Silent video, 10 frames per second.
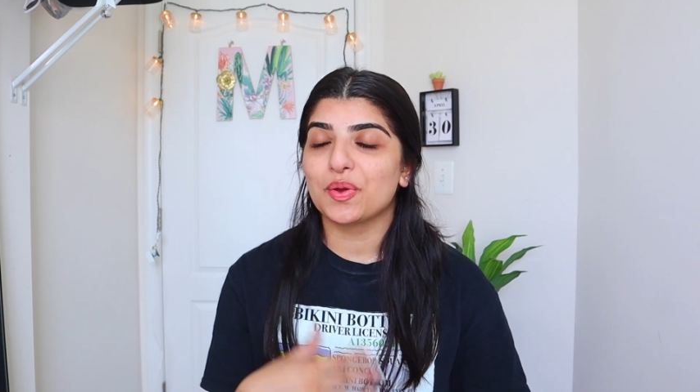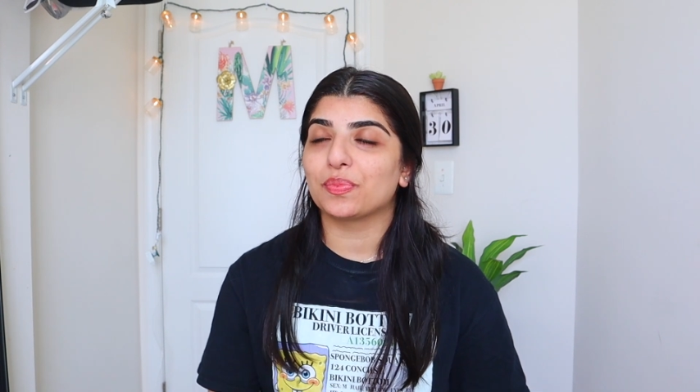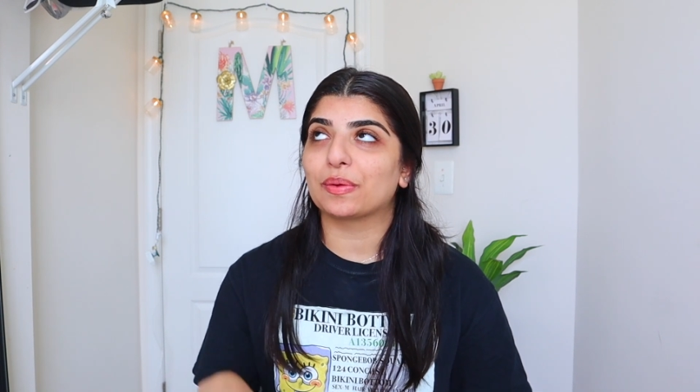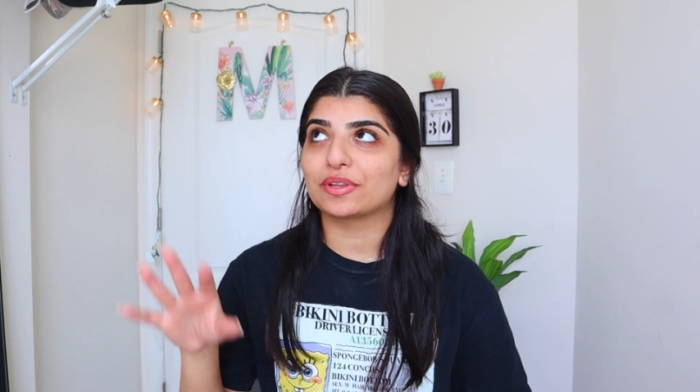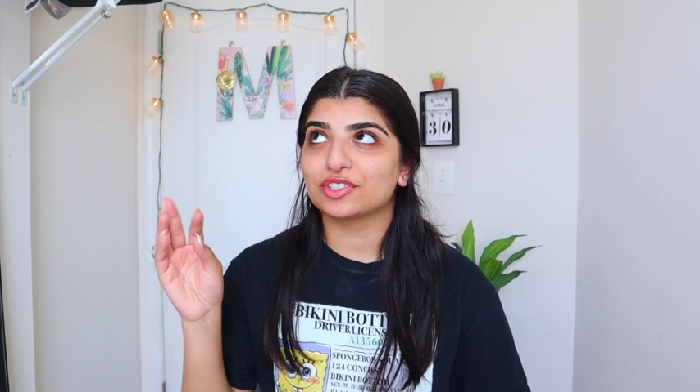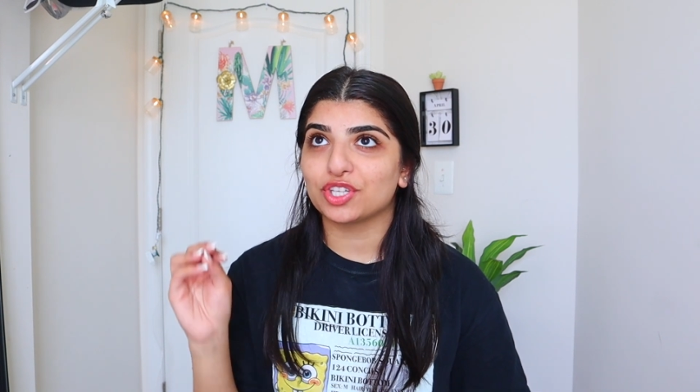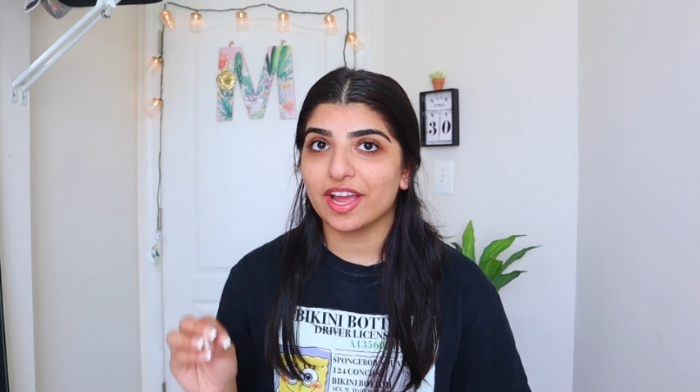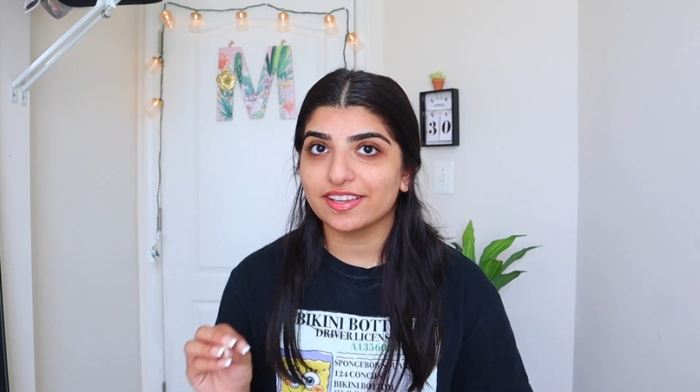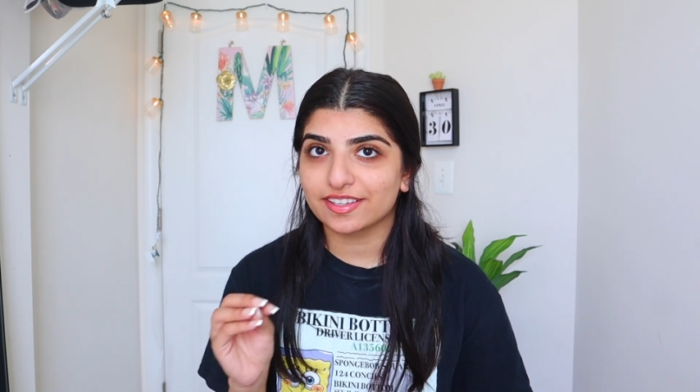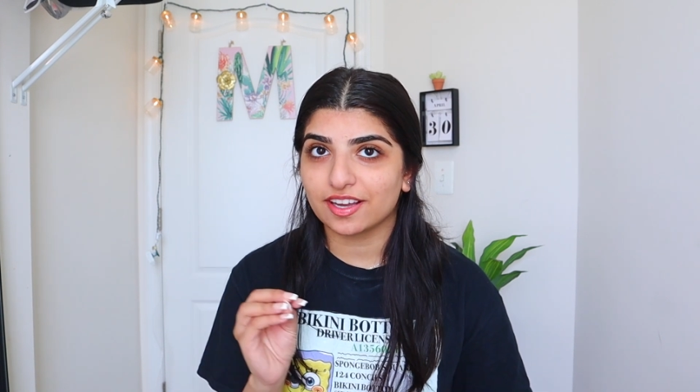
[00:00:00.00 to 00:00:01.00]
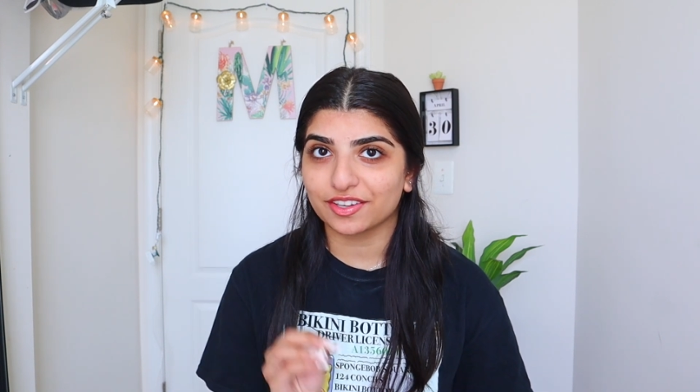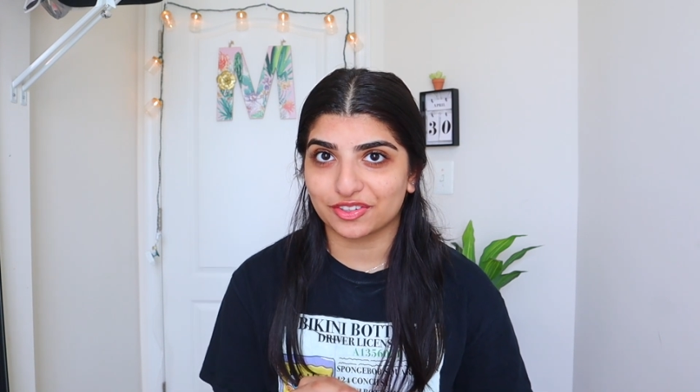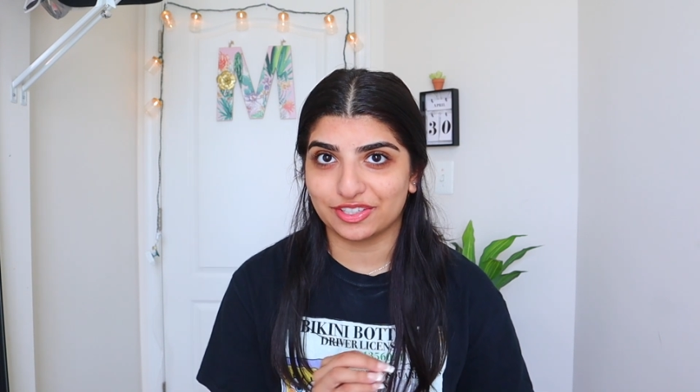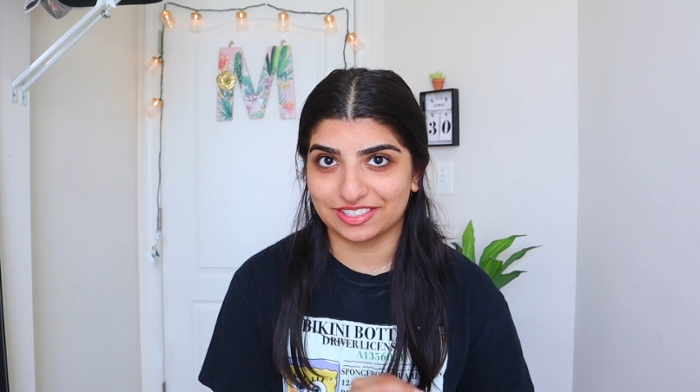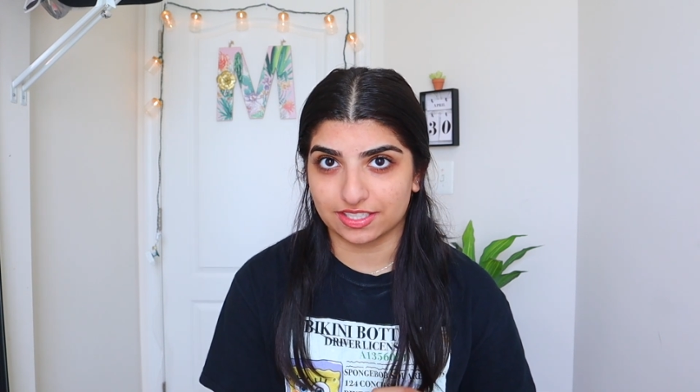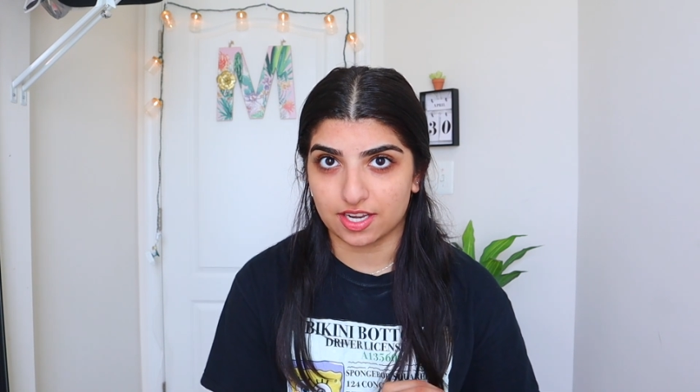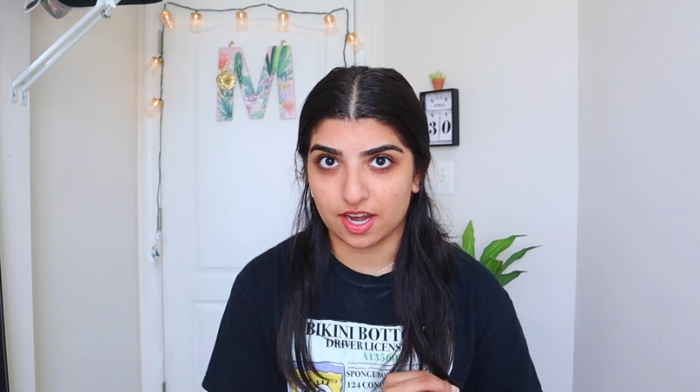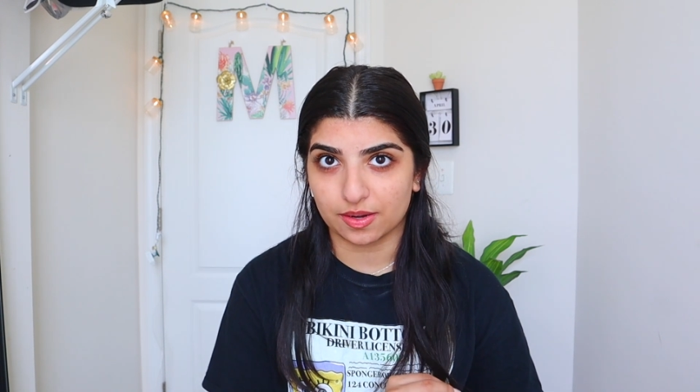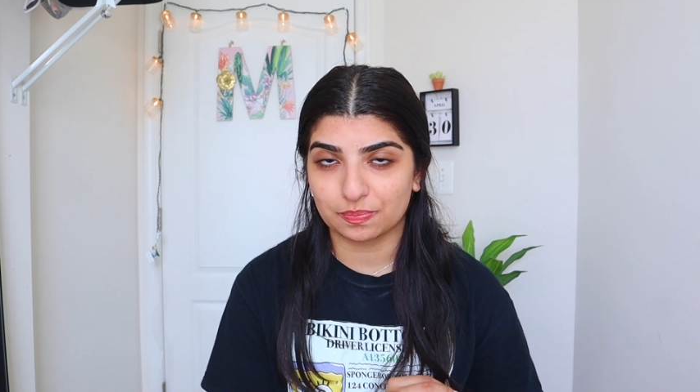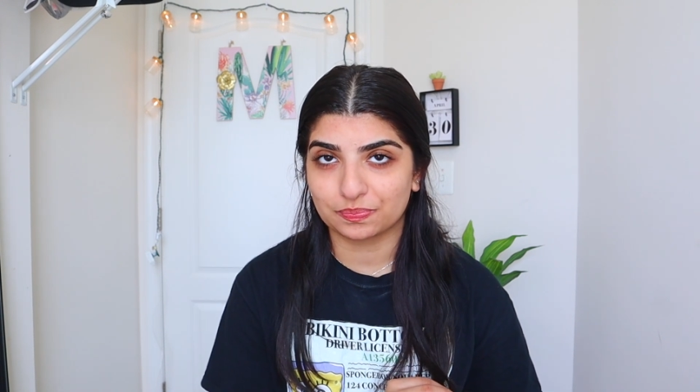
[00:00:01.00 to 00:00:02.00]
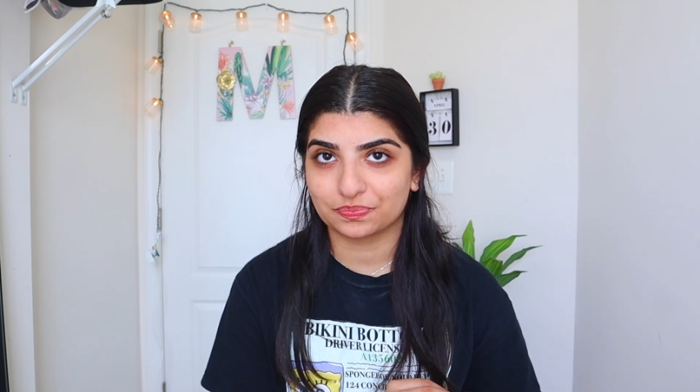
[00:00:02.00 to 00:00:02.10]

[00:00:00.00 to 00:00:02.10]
But I'm gonna try a cut crease today.